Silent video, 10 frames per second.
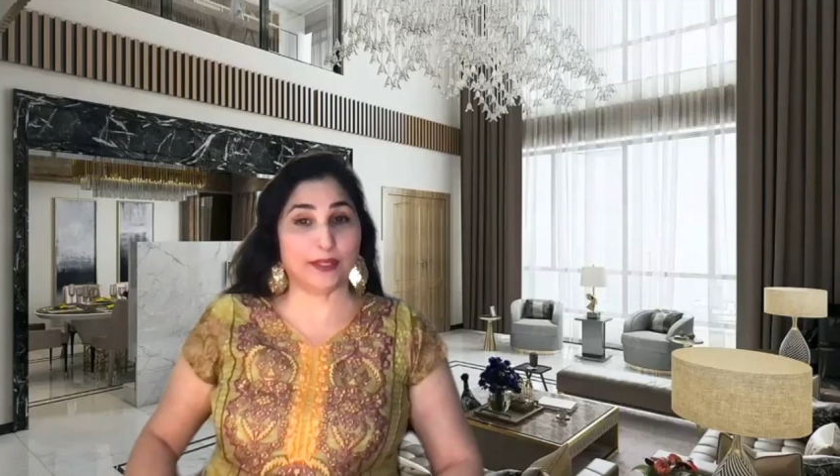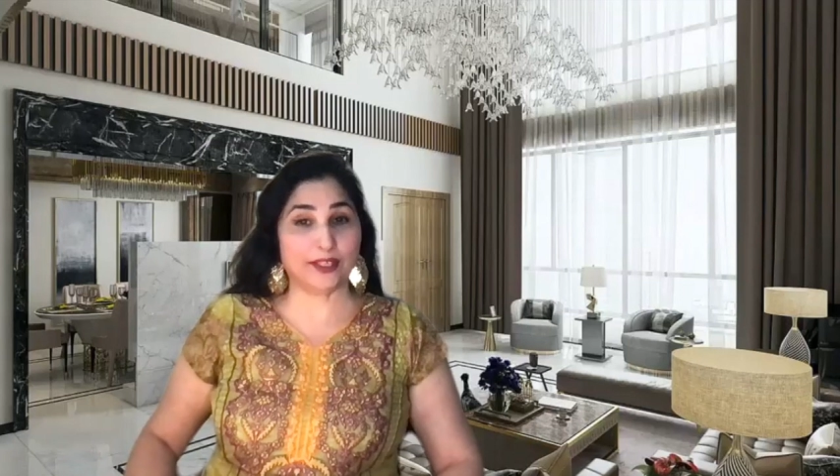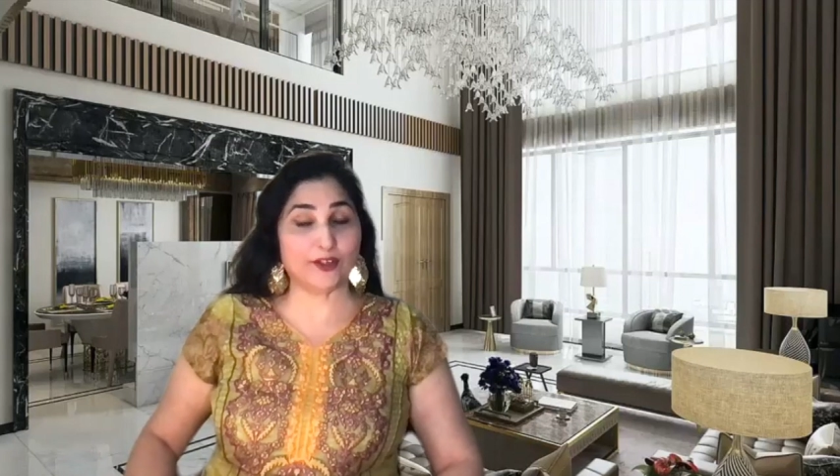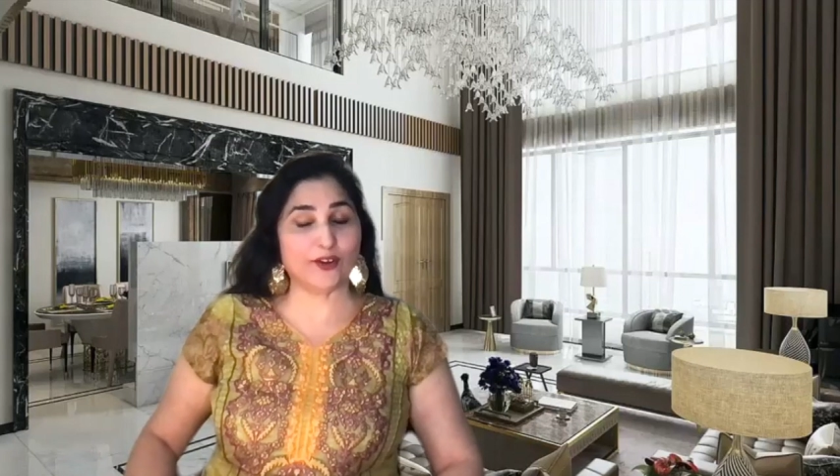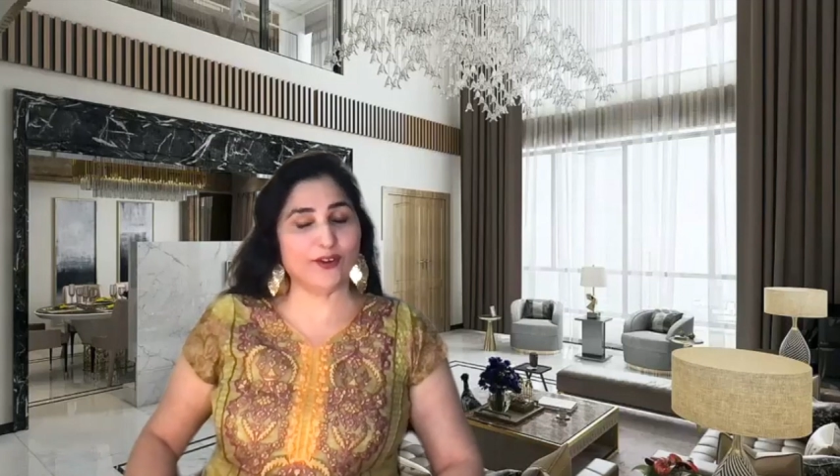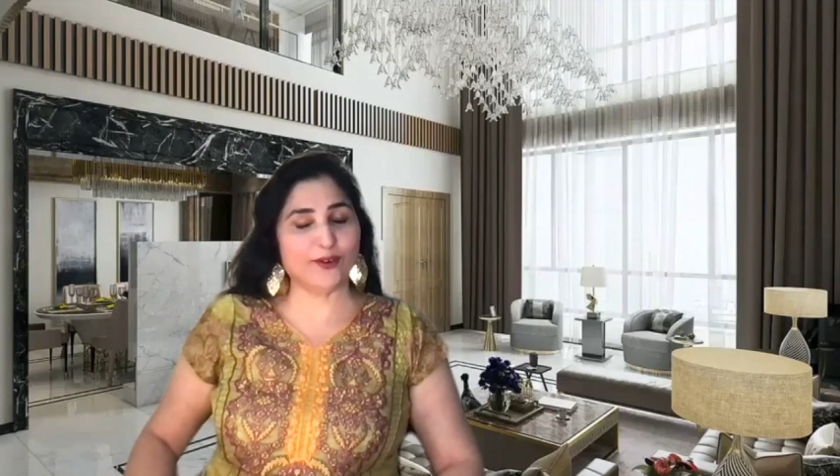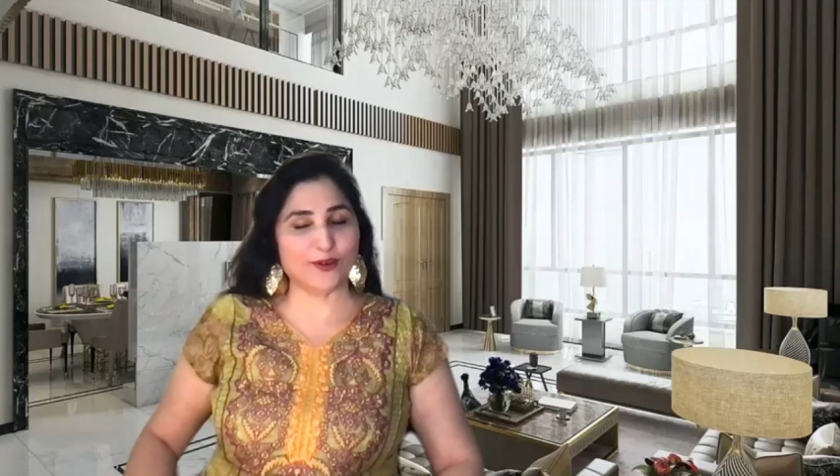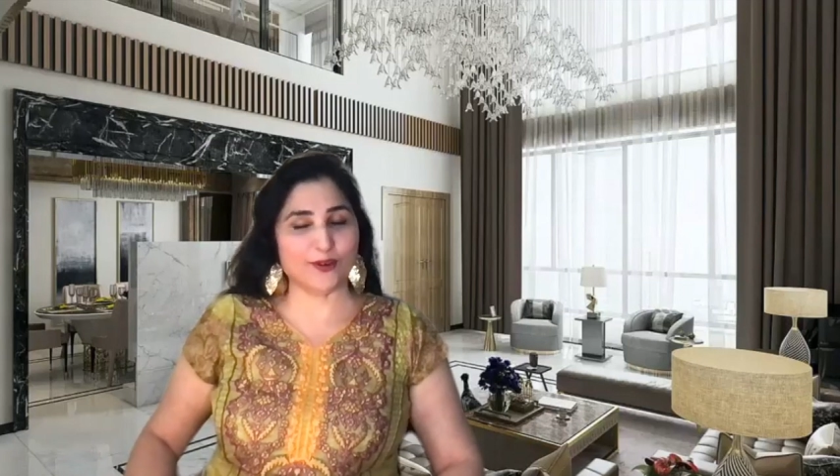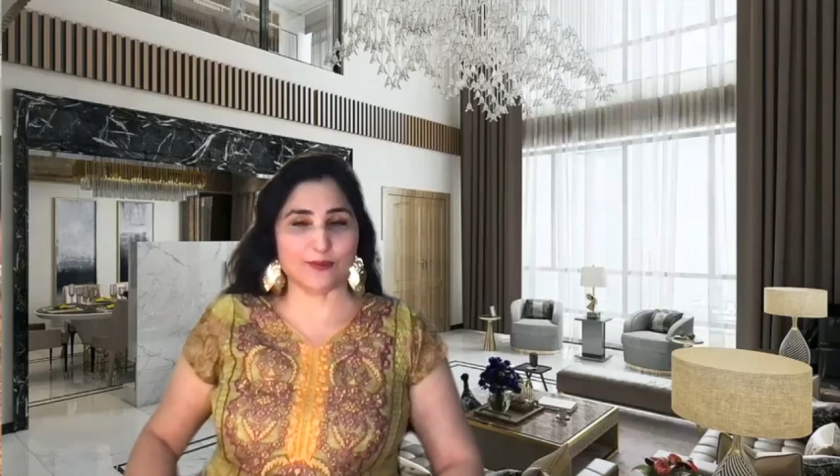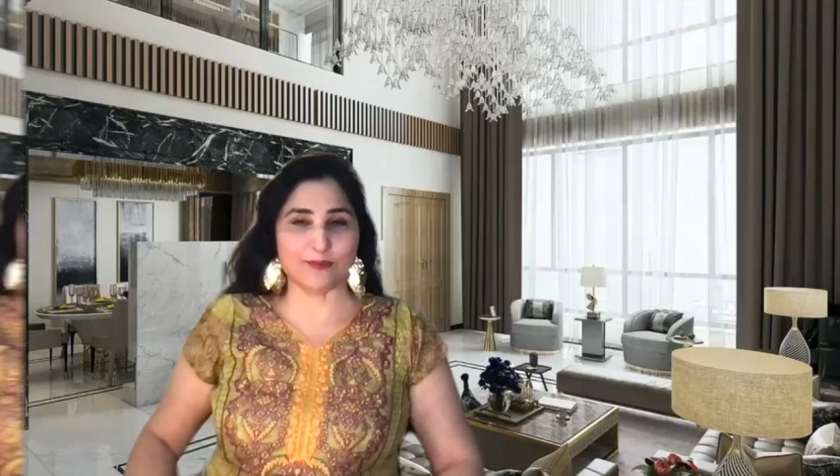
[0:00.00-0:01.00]
be your
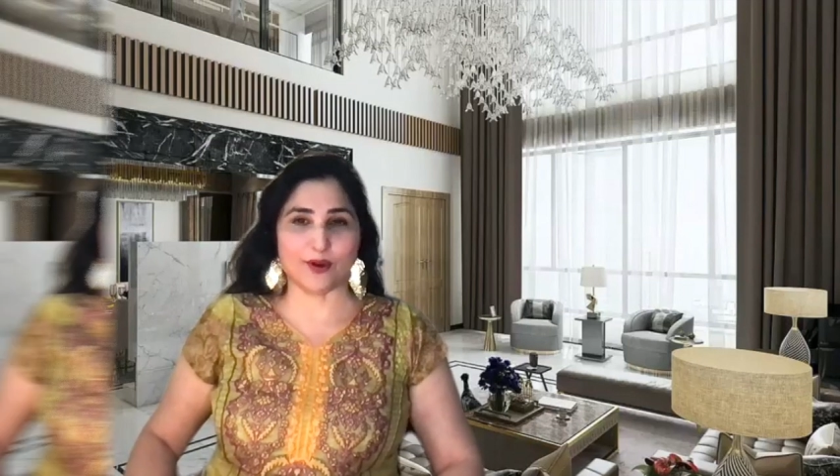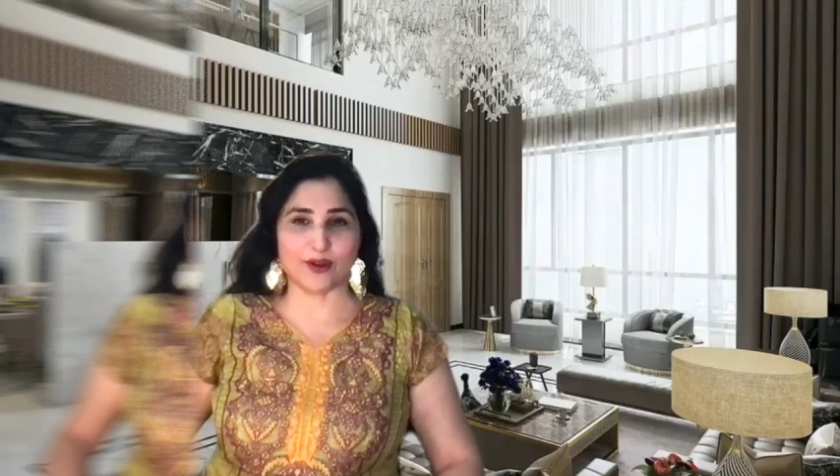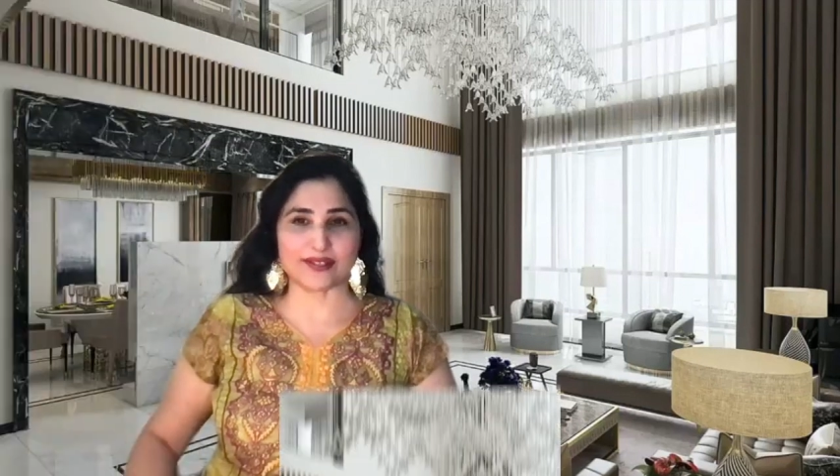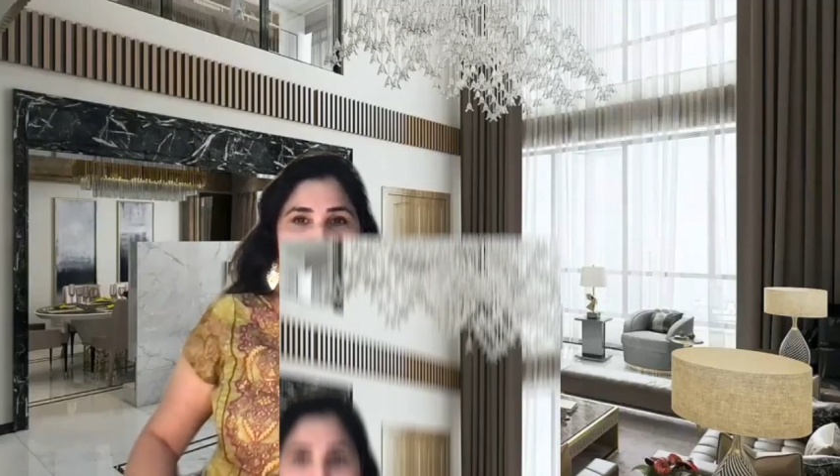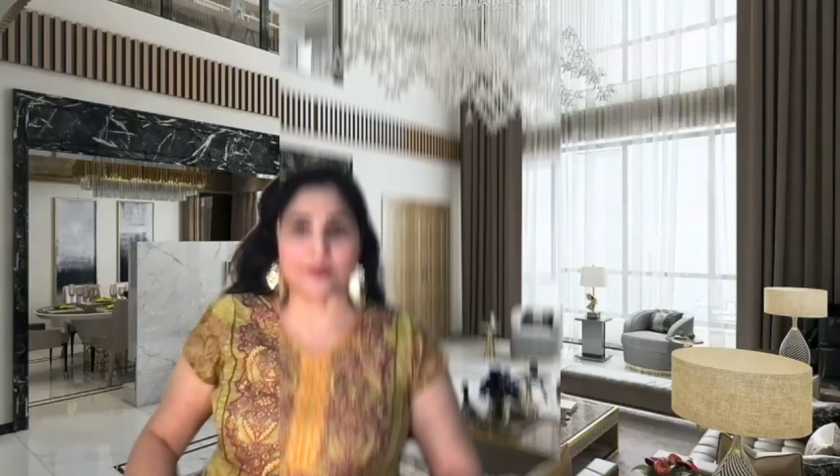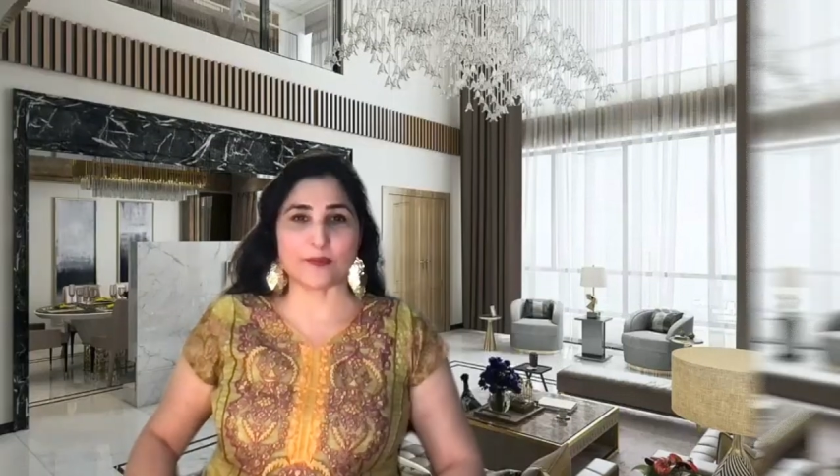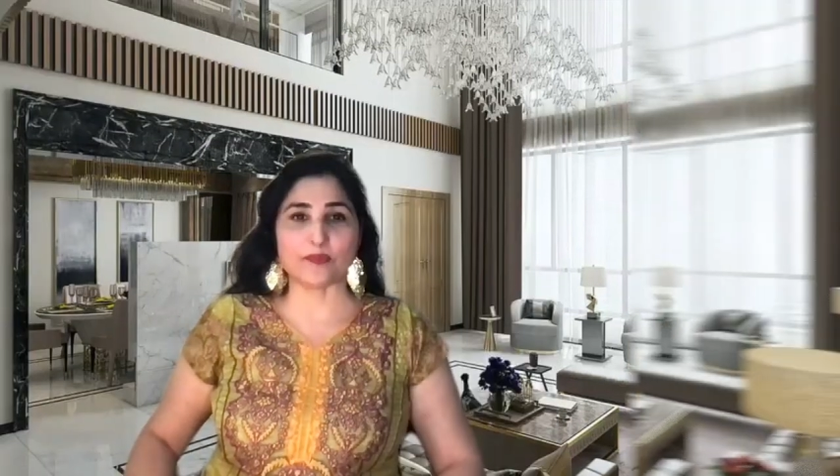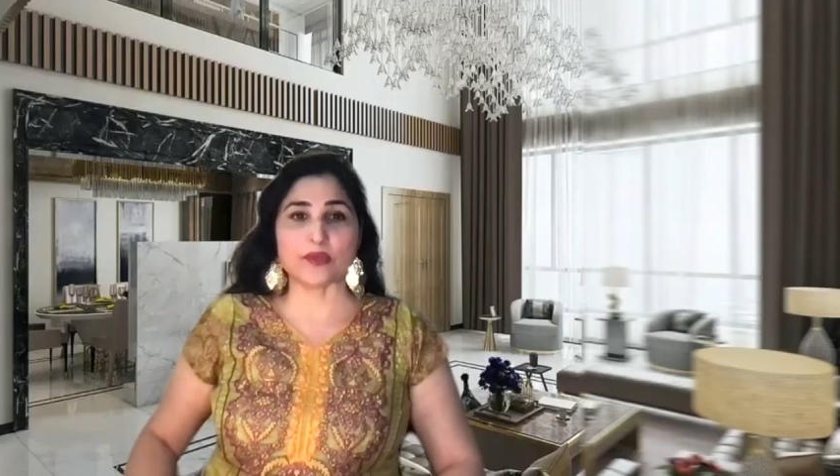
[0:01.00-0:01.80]
own boss.